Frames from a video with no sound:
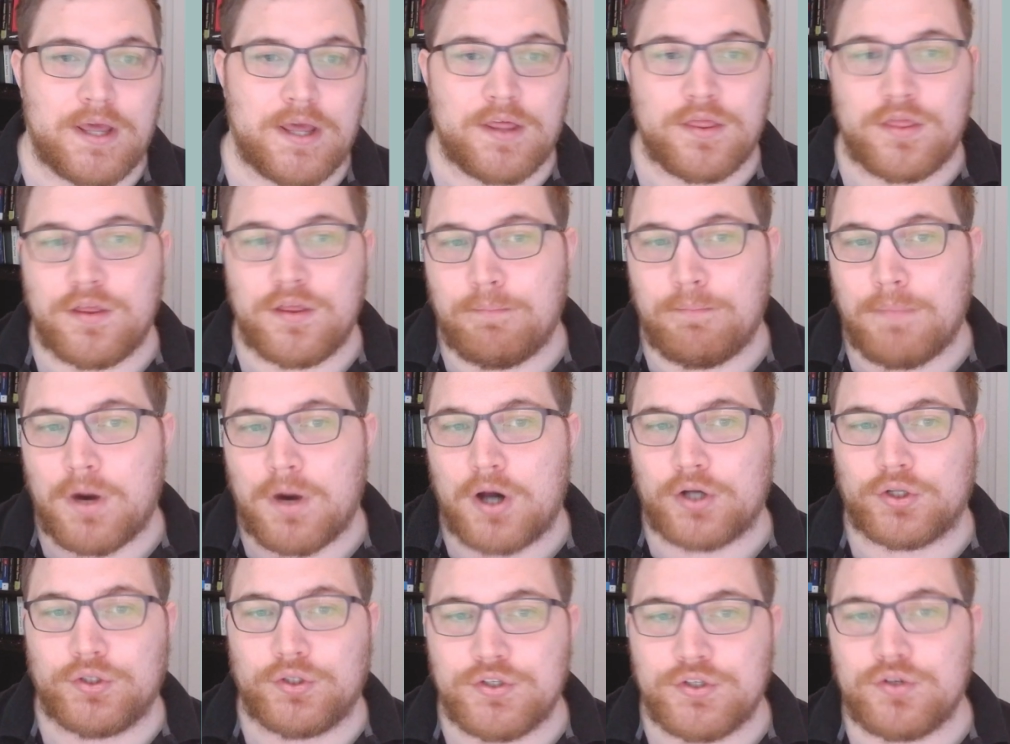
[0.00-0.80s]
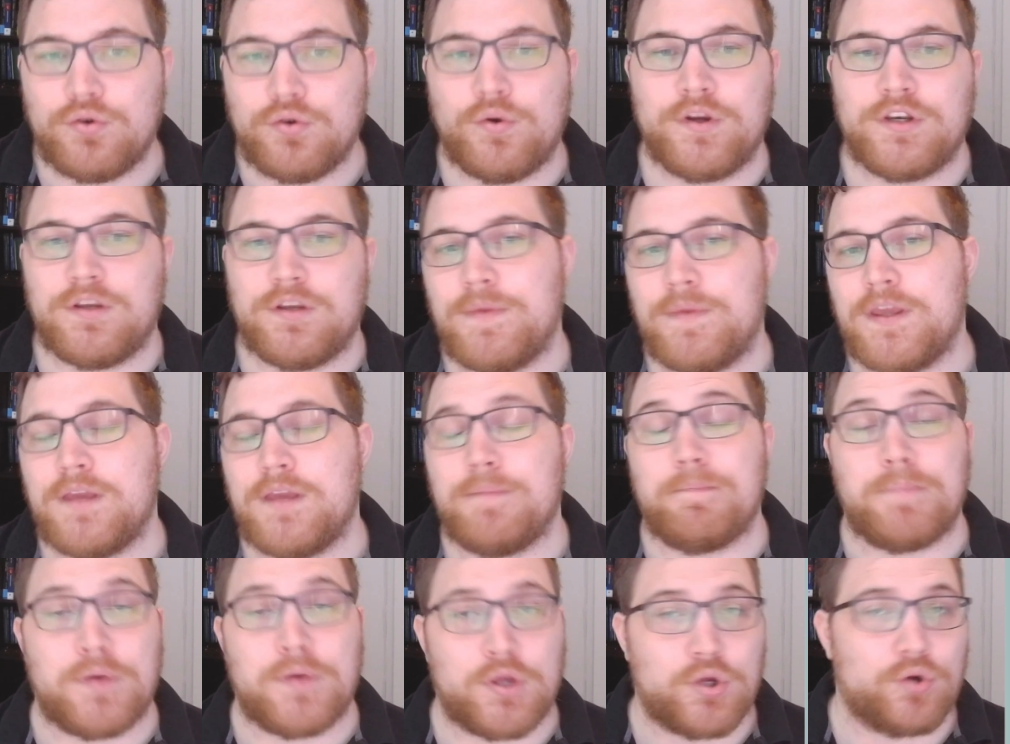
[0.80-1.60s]
The model is going to
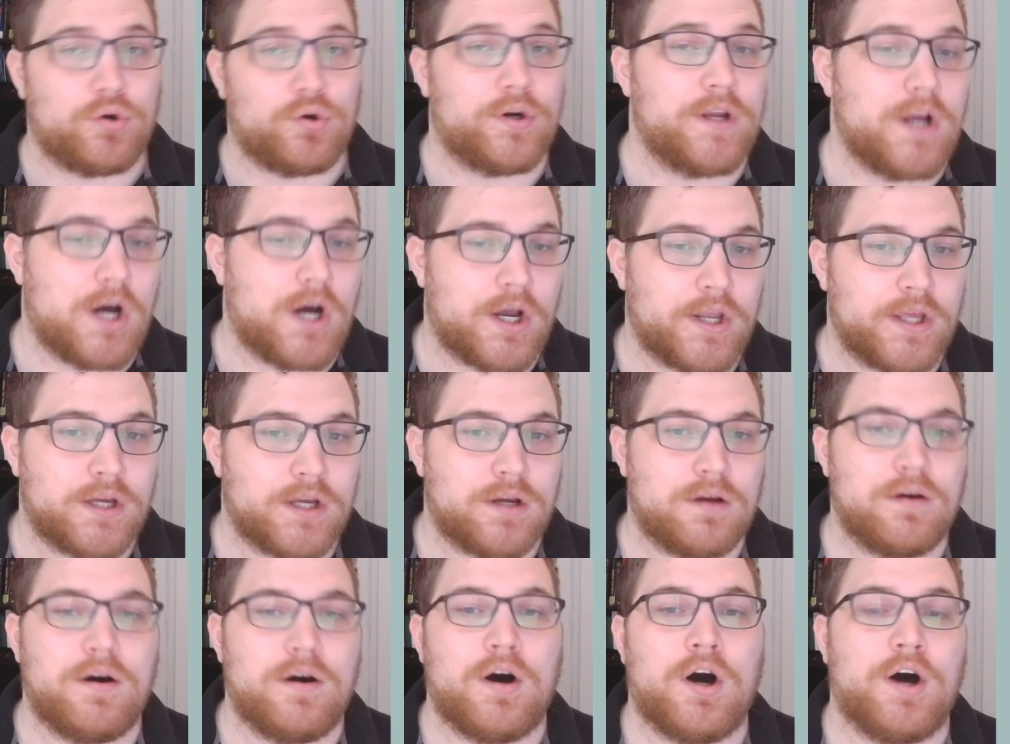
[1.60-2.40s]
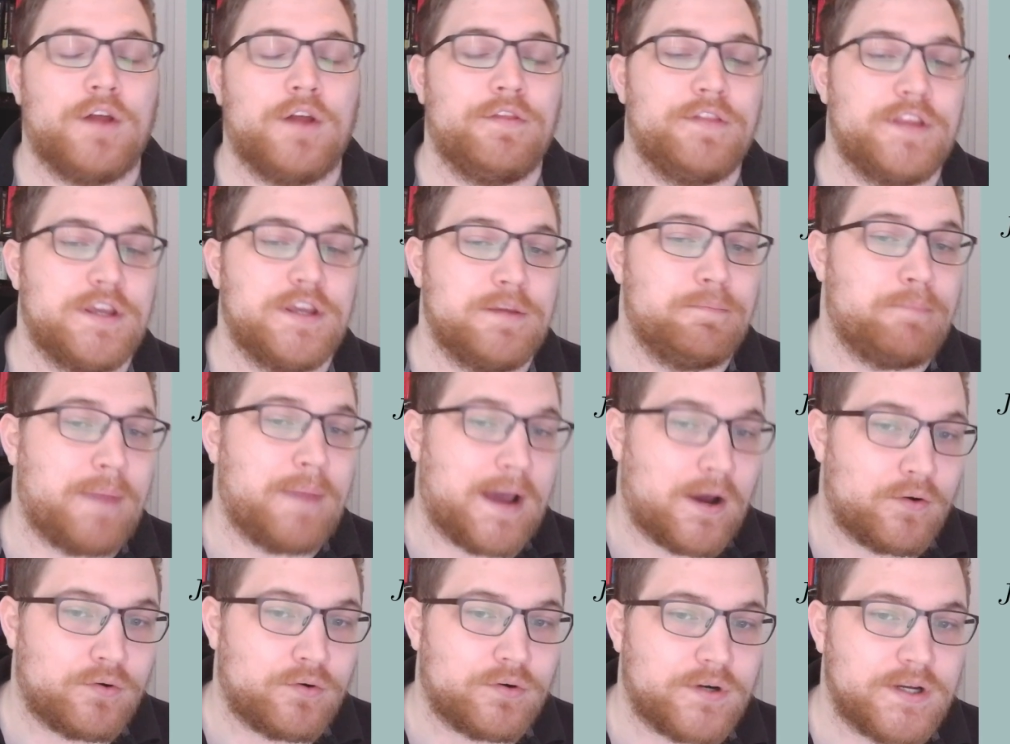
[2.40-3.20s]
be periodic on the
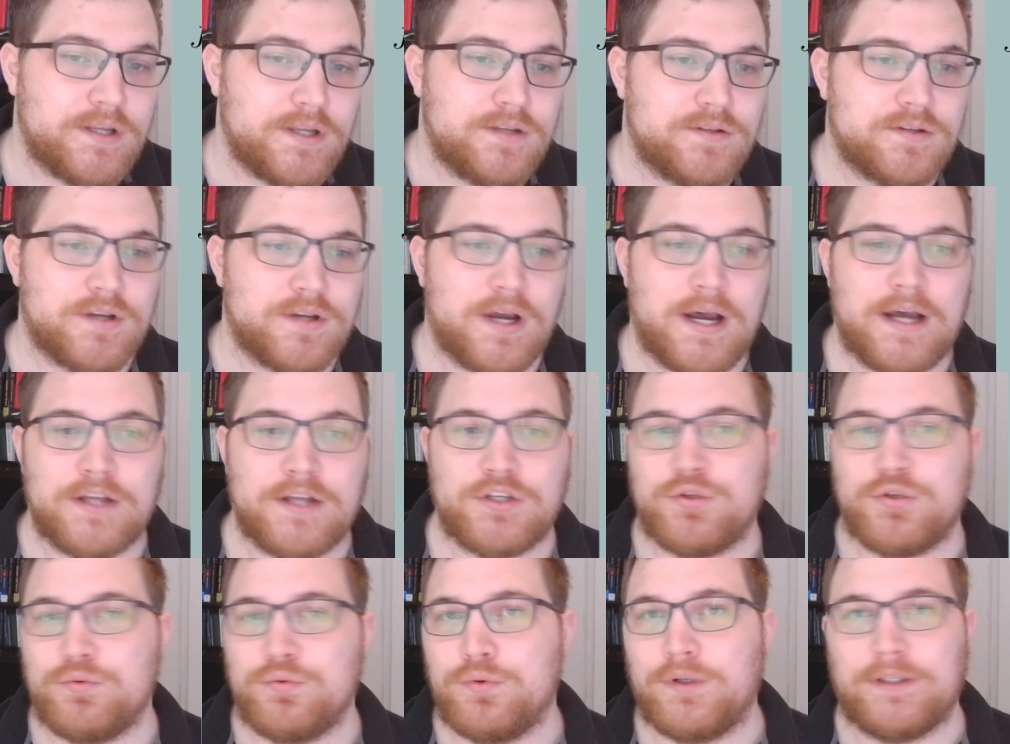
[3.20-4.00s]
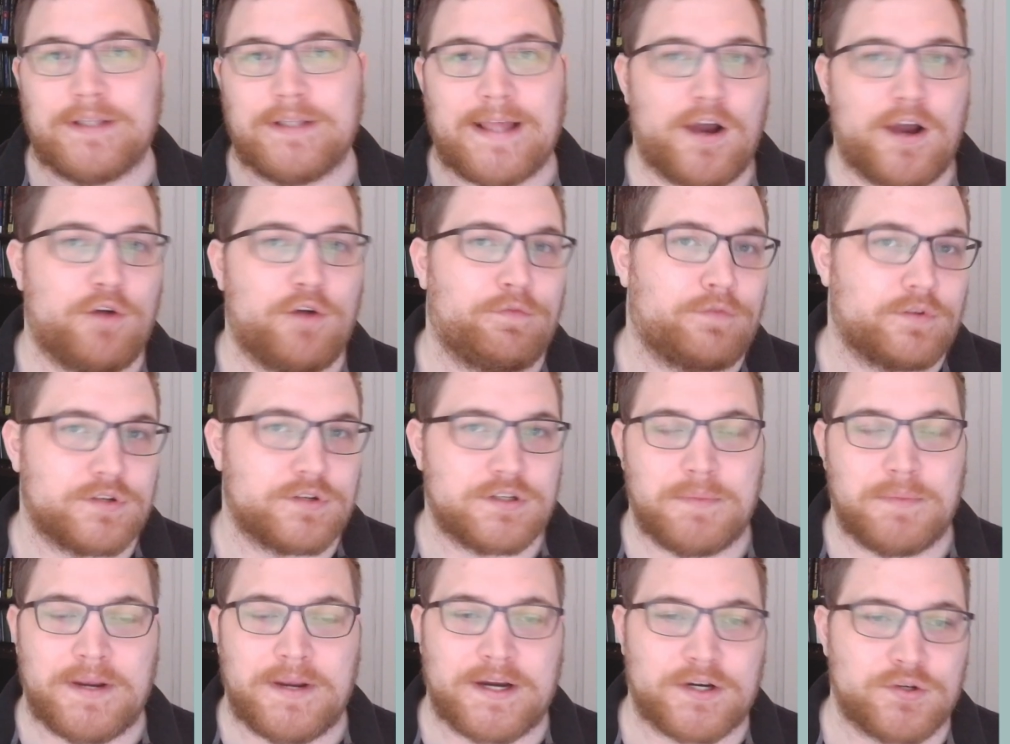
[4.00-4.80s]
boundaries uh, to allow for
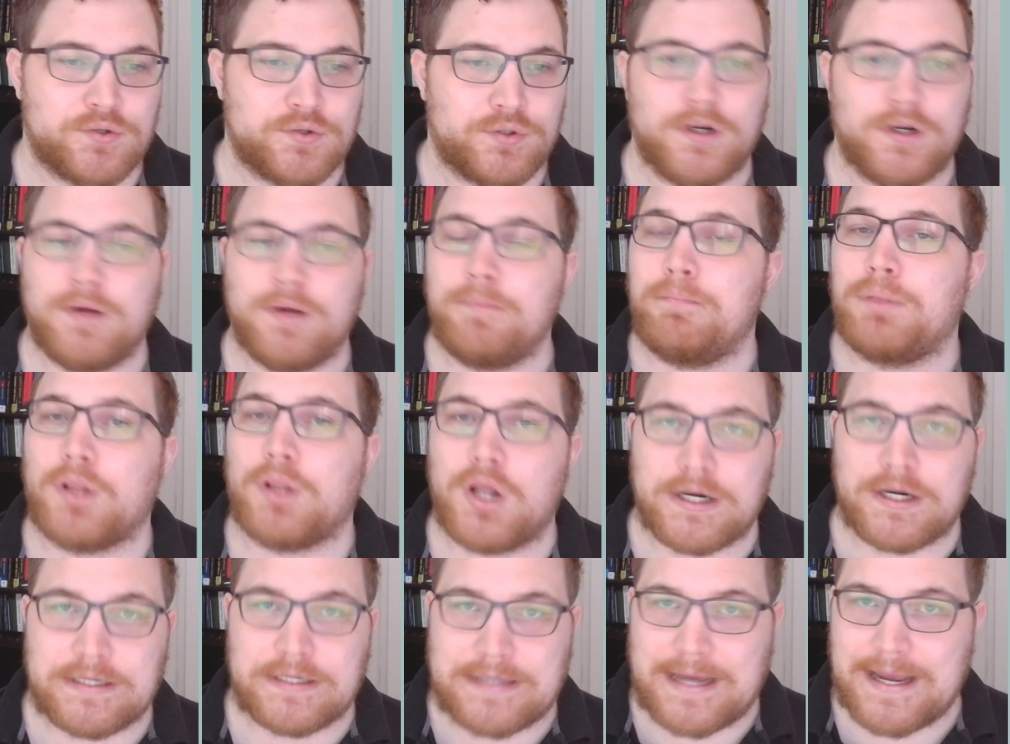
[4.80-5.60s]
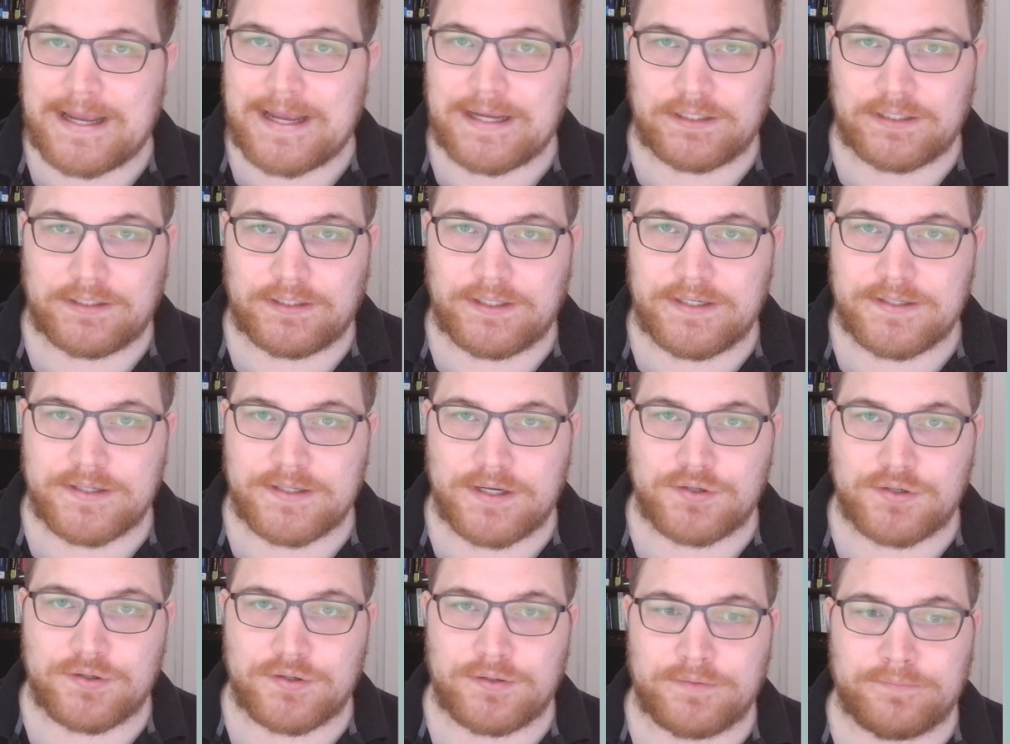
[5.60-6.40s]
some extra block
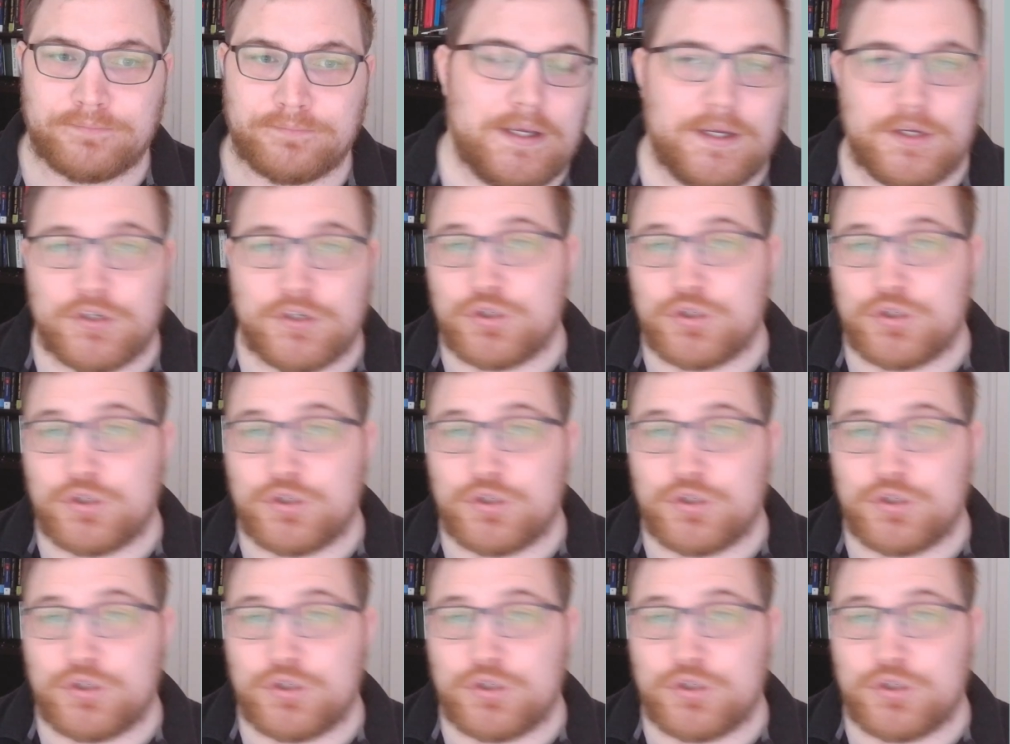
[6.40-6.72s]
diagonalization.